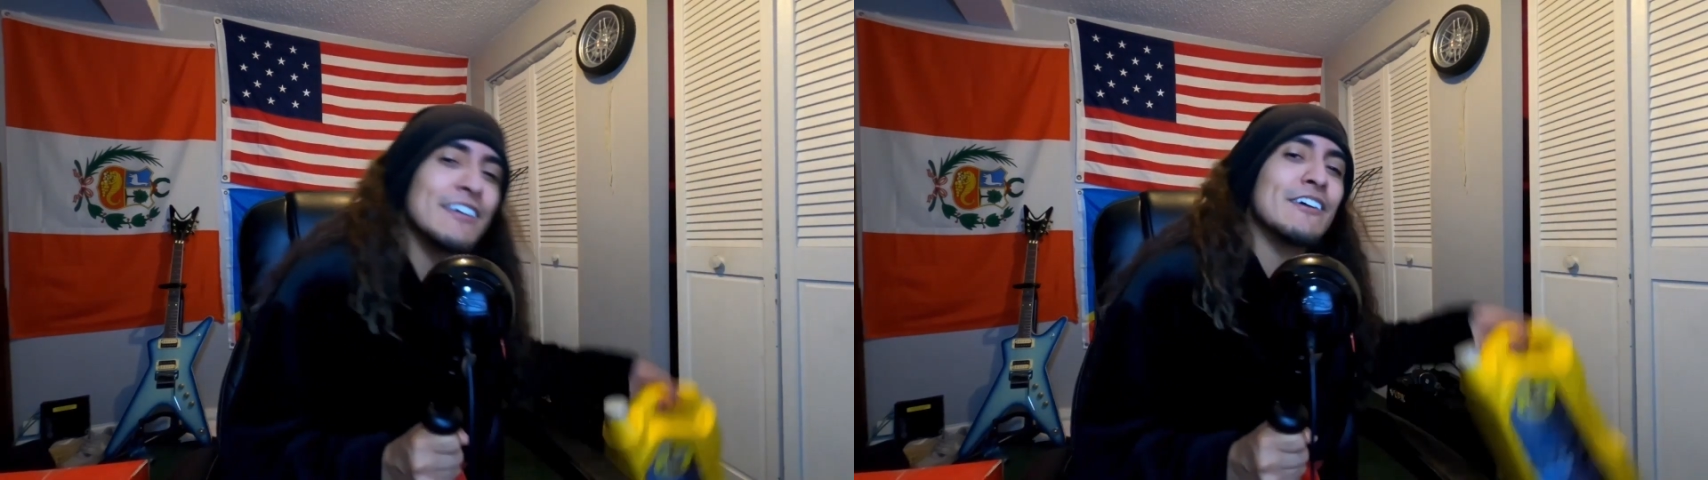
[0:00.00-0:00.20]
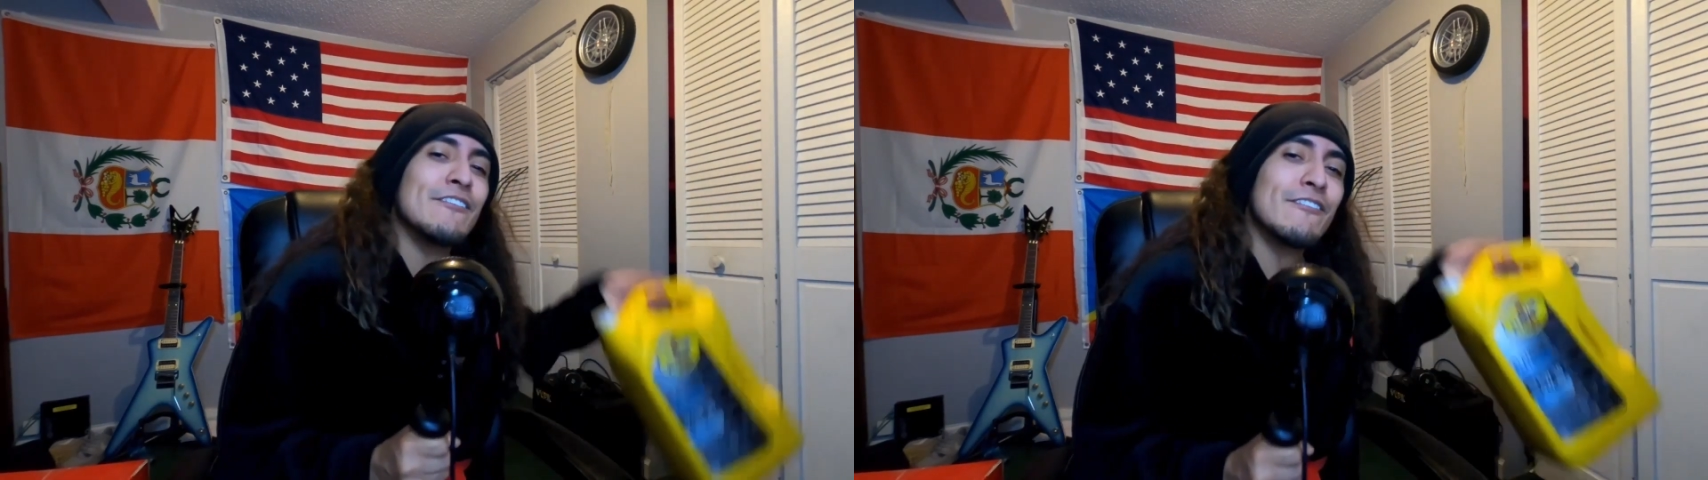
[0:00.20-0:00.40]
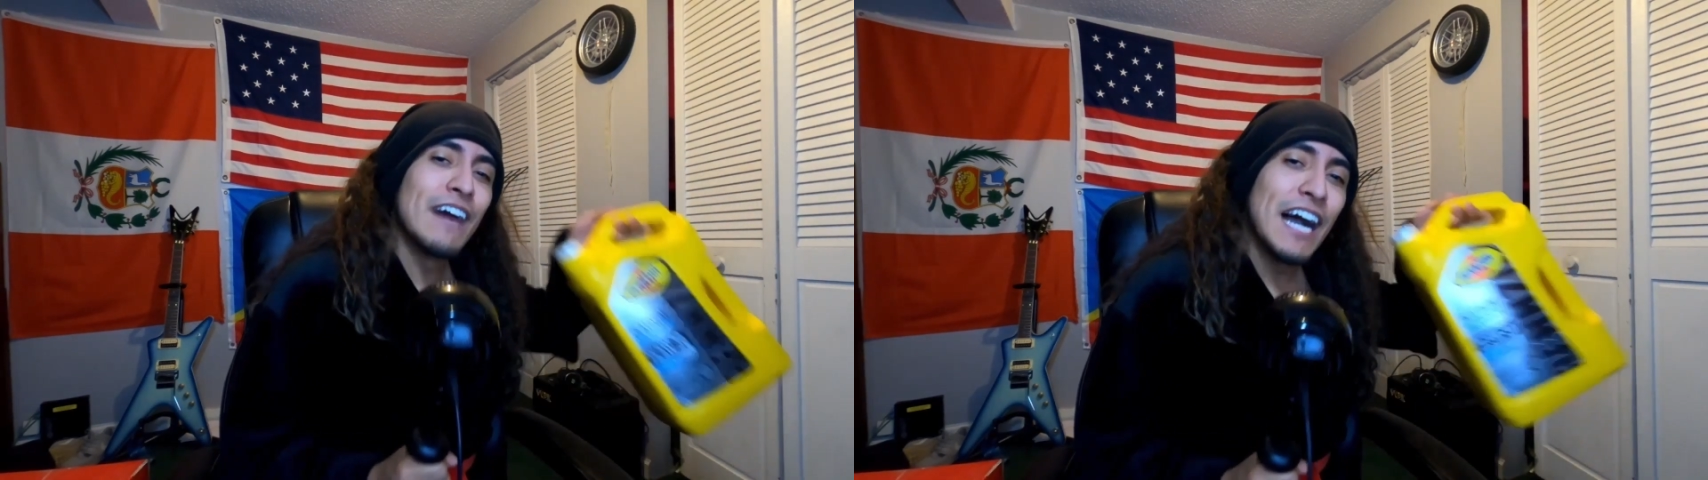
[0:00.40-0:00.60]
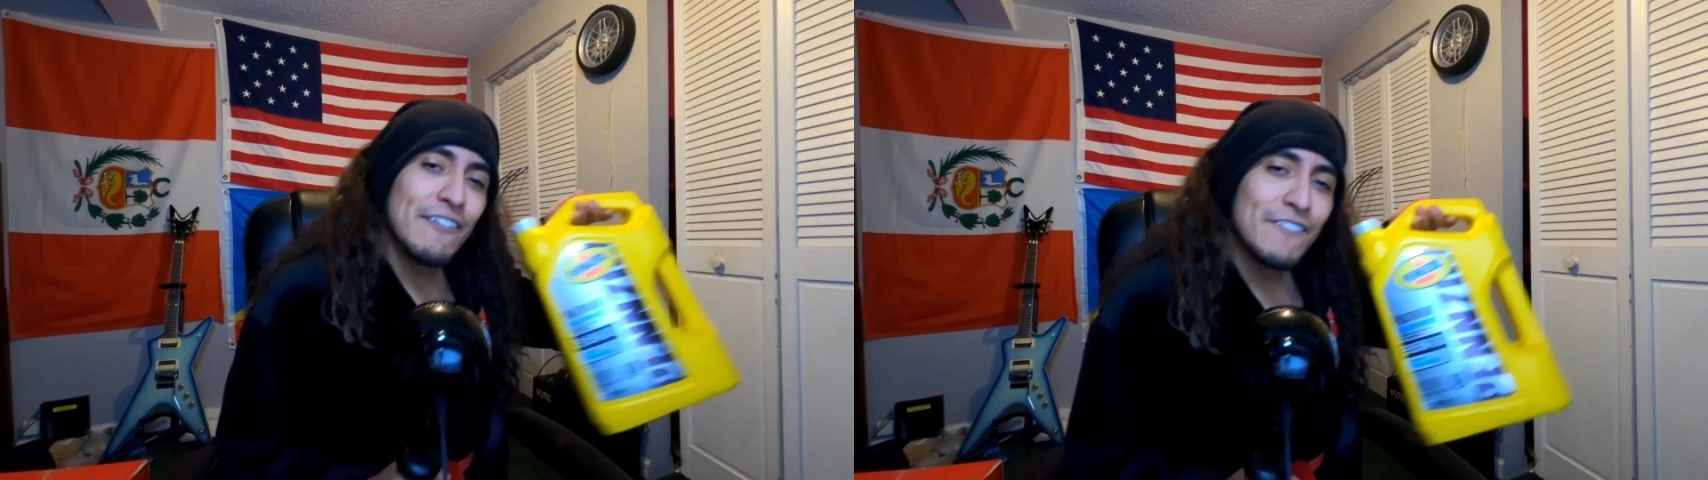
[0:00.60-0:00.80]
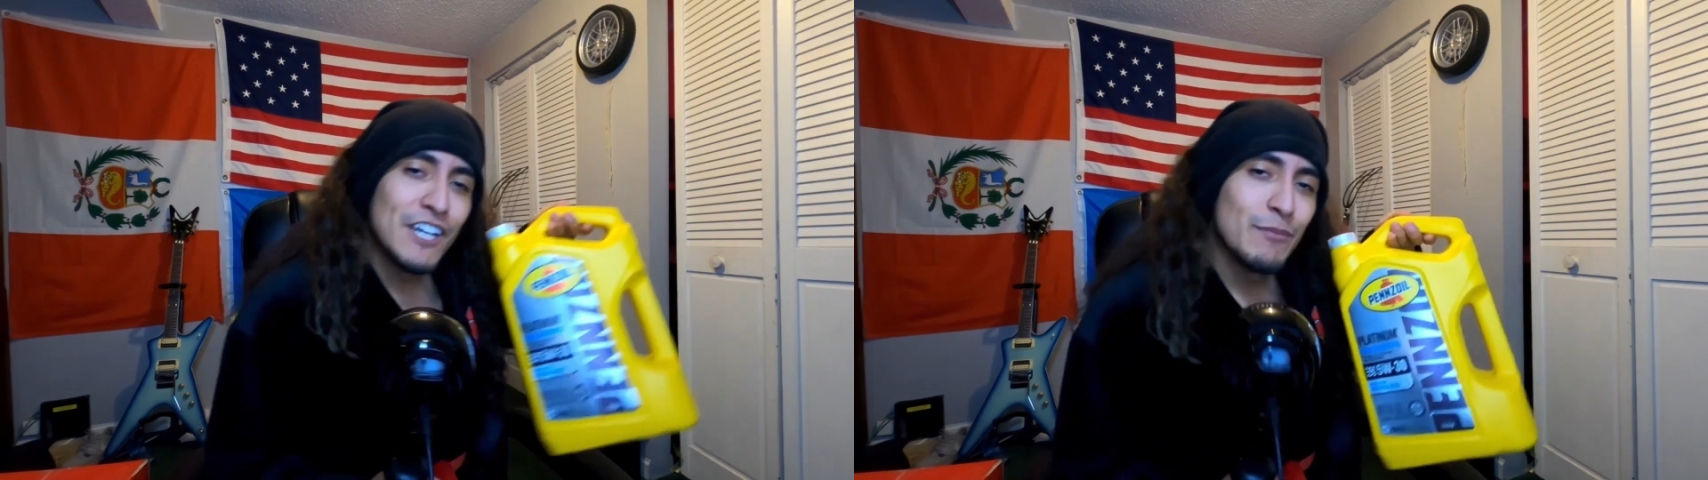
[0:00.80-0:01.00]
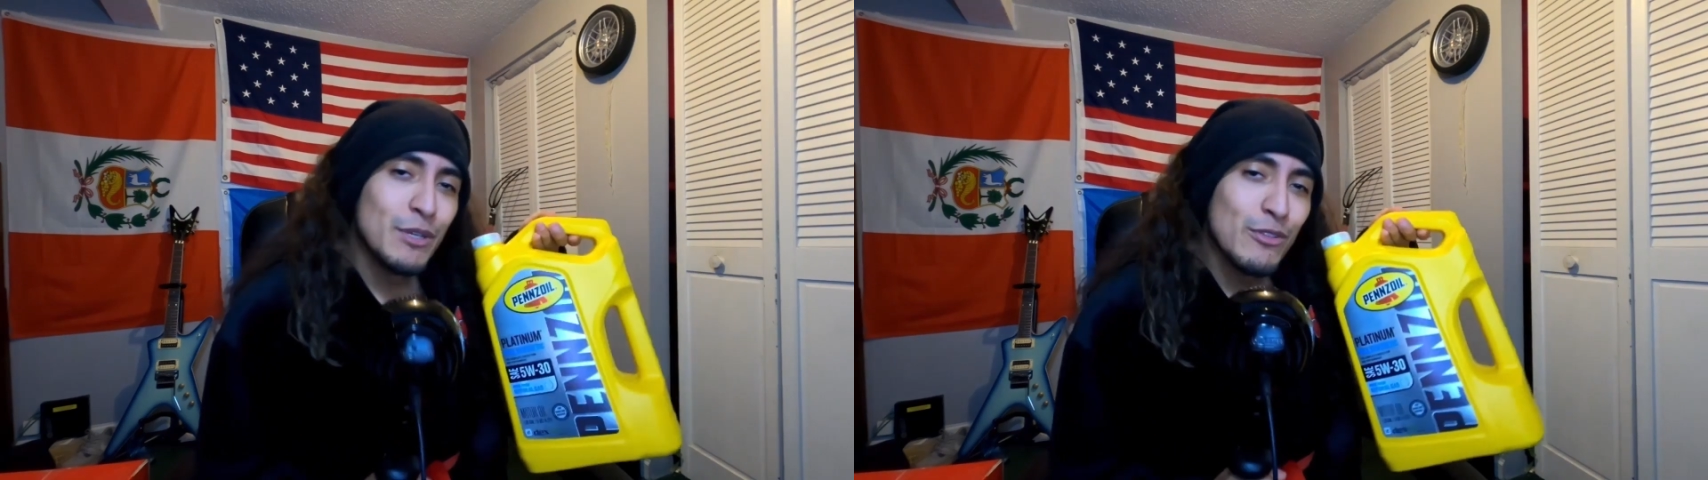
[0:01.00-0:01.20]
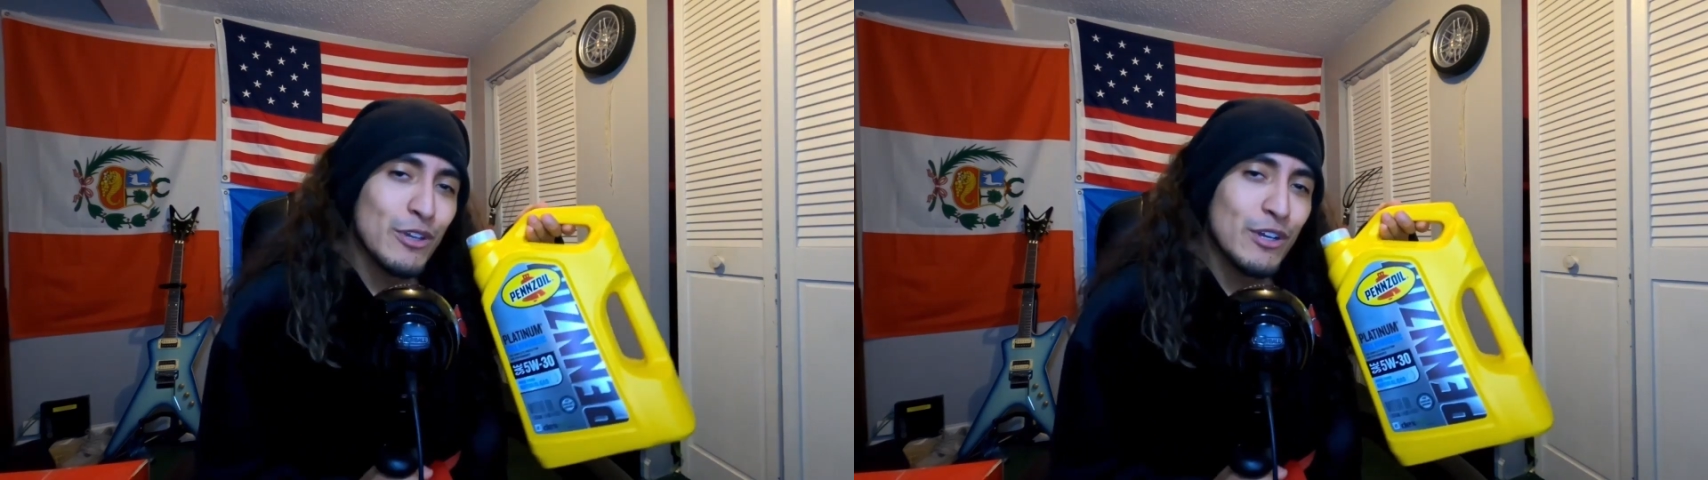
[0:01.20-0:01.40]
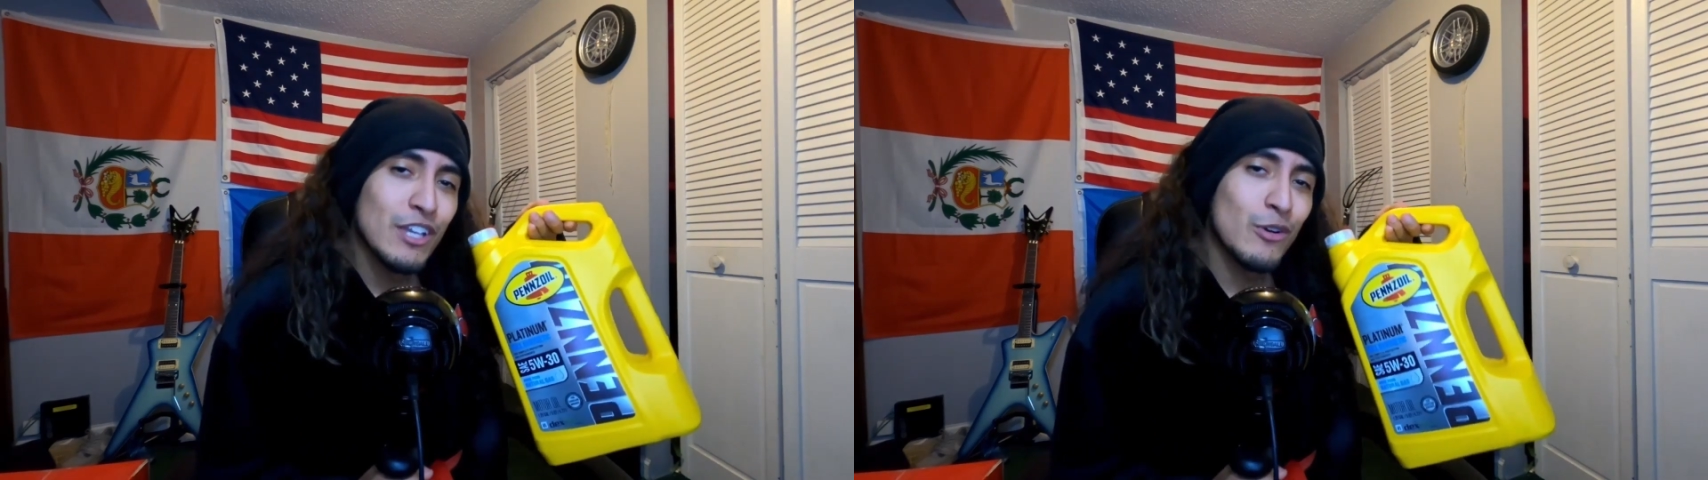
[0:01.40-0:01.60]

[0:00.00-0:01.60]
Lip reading: 5W30